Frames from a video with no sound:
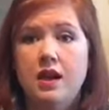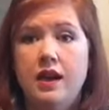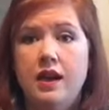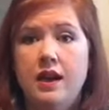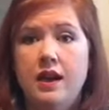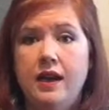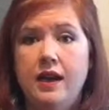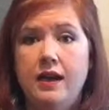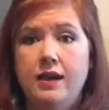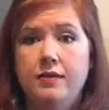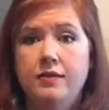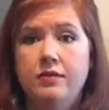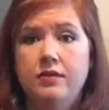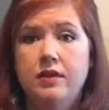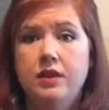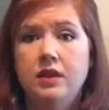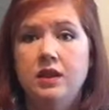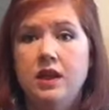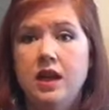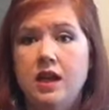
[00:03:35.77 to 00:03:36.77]

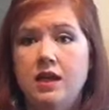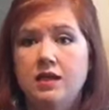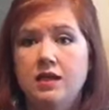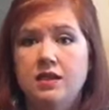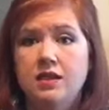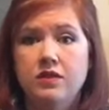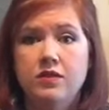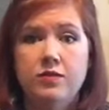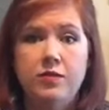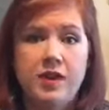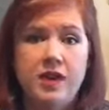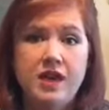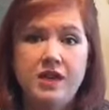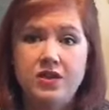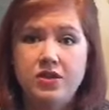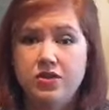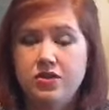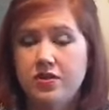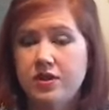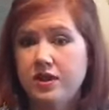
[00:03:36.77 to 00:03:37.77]
lots of
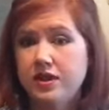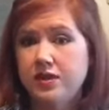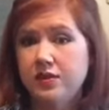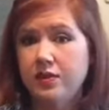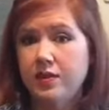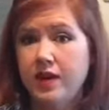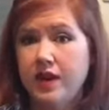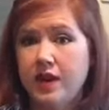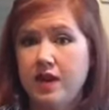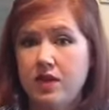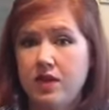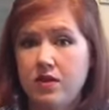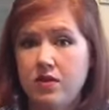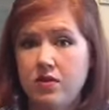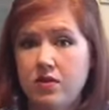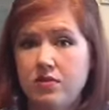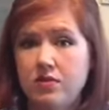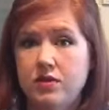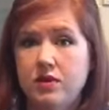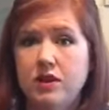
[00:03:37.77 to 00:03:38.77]
pastries
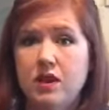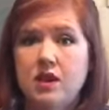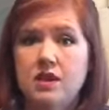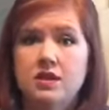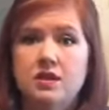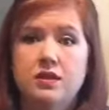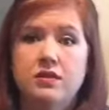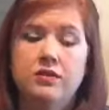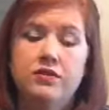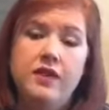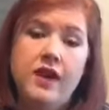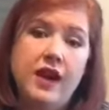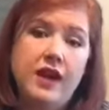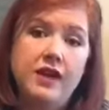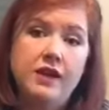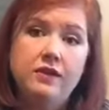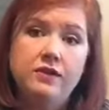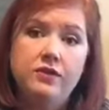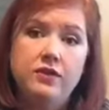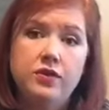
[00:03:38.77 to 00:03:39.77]
around, lots of
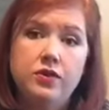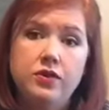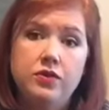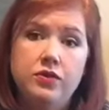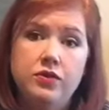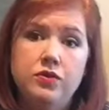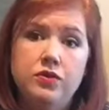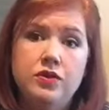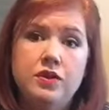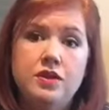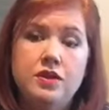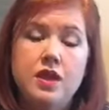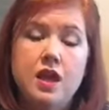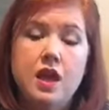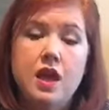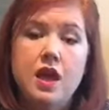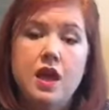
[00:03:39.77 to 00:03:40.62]
fatty foods.